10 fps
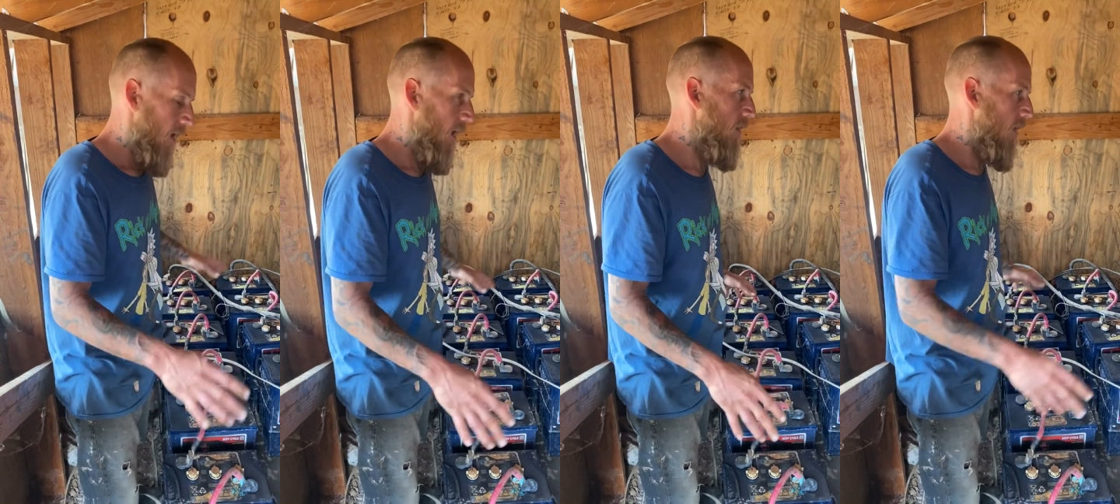
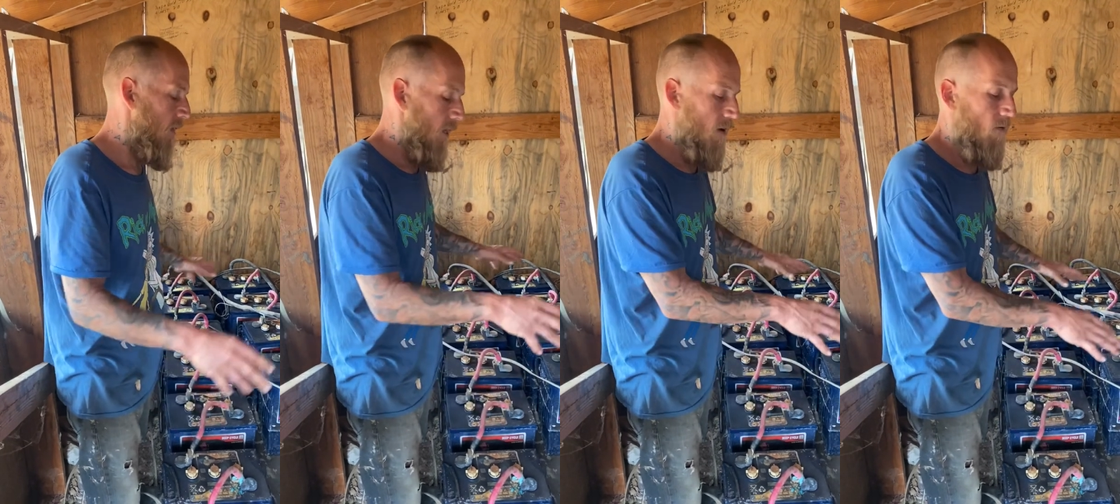and
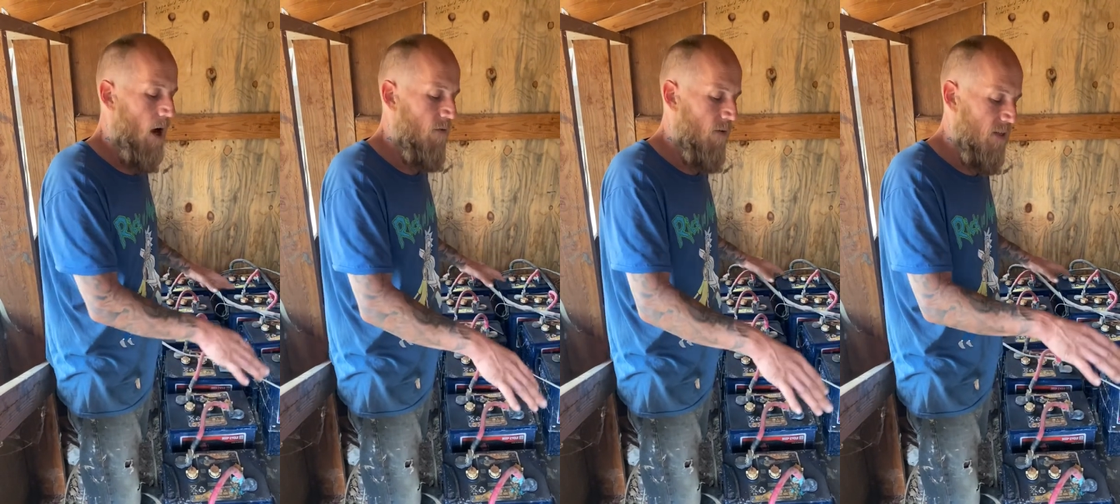then live
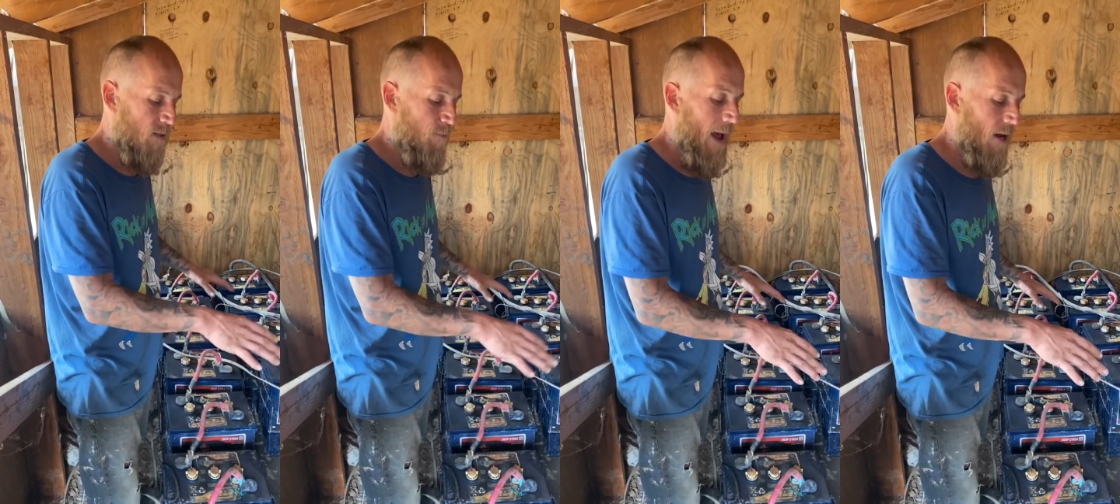off of
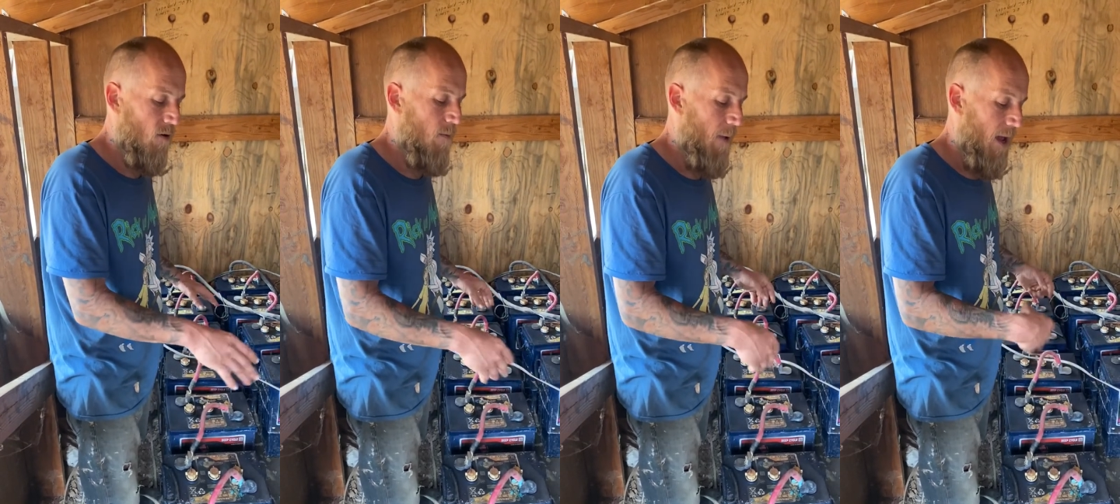this
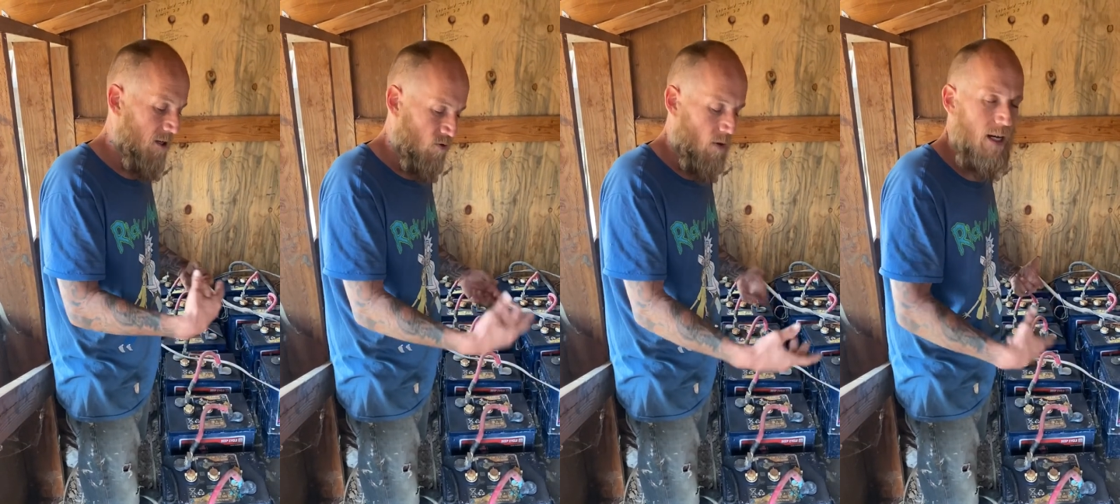battery
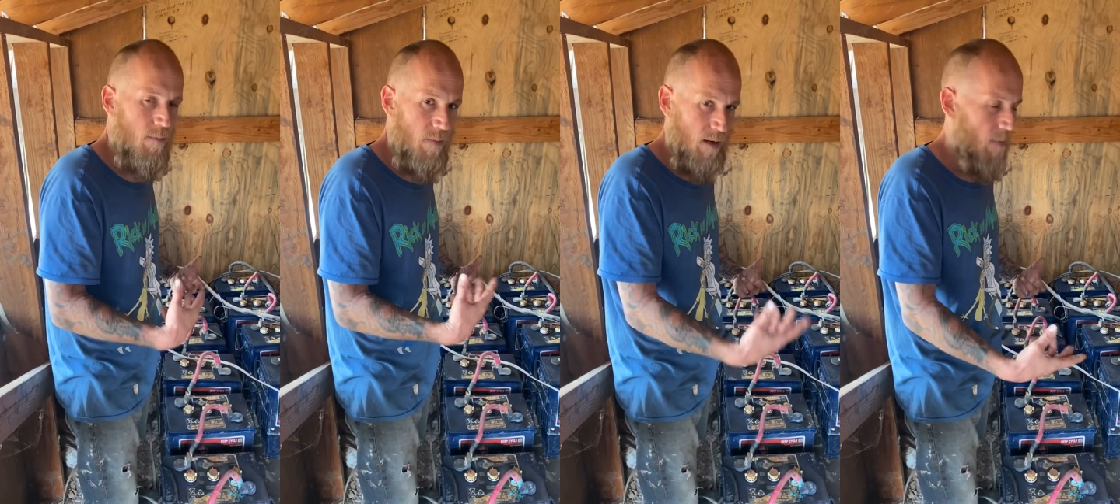bank trying
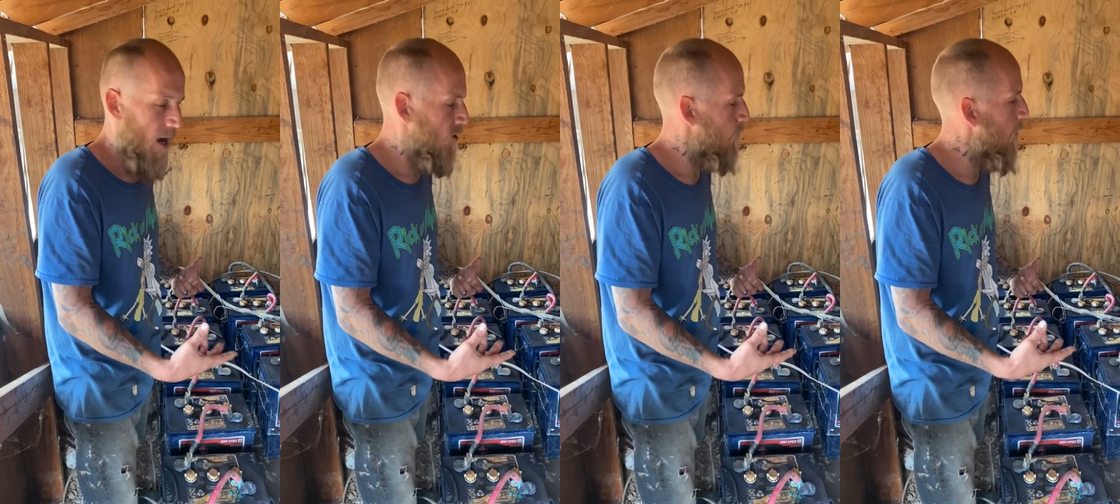to minimize your